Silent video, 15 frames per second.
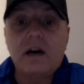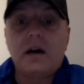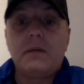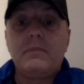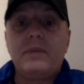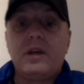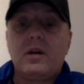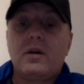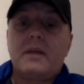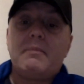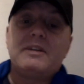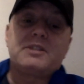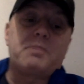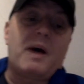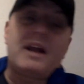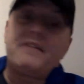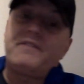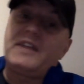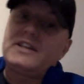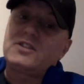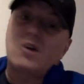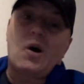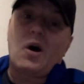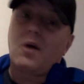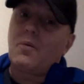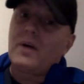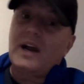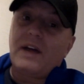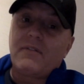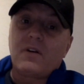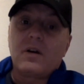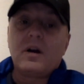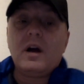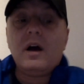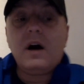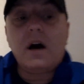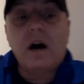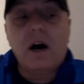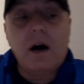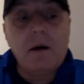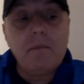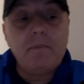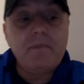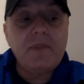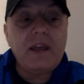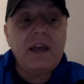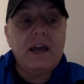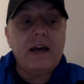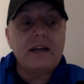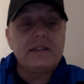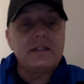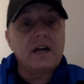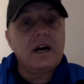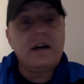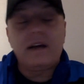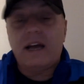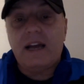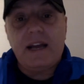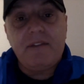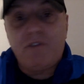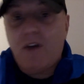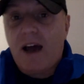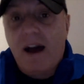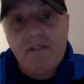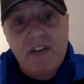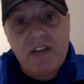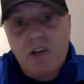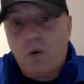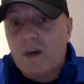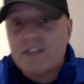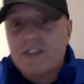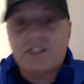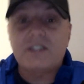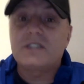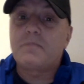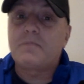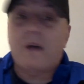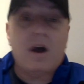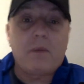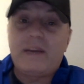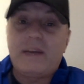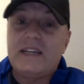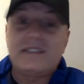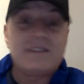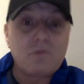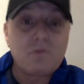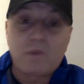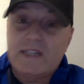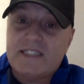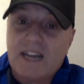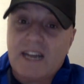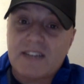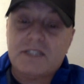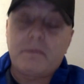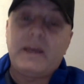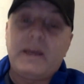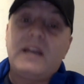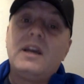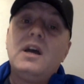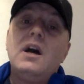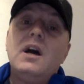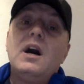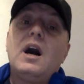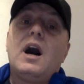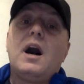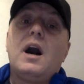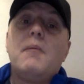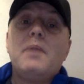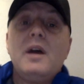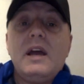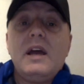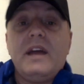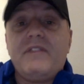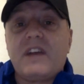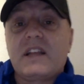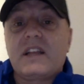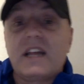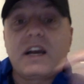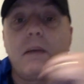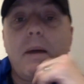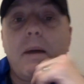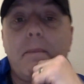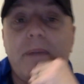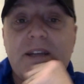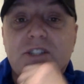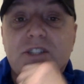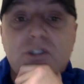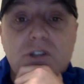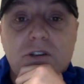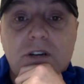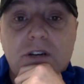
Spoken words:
give me a smiley face, a heart, whatever. And if you have any questions, by all means, reach out to me. If you click on my picture